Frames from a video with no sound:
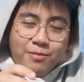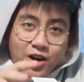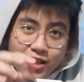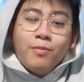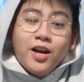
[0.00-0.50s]
I
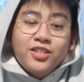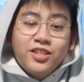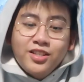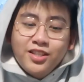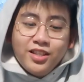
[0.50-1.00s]
bought
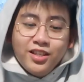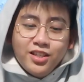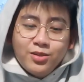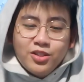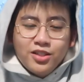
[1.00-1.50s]
matcha
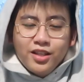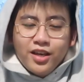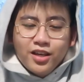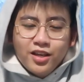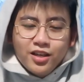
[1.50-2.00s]
cheese, which is
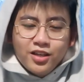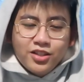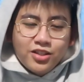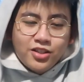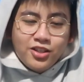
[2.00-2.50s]
like
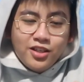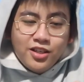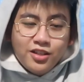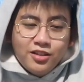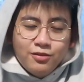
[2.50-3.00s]

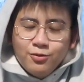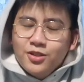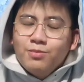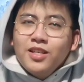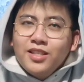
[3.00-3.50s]
cheese,
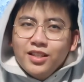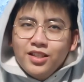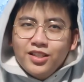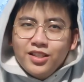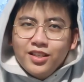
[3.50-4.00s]

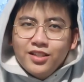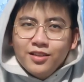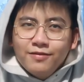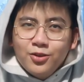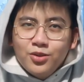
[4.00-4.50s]
basically cheese
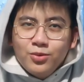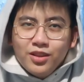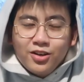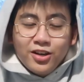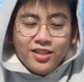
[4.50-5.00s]
infused
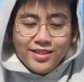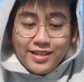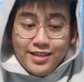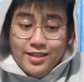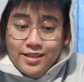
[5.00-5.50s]
with green tea.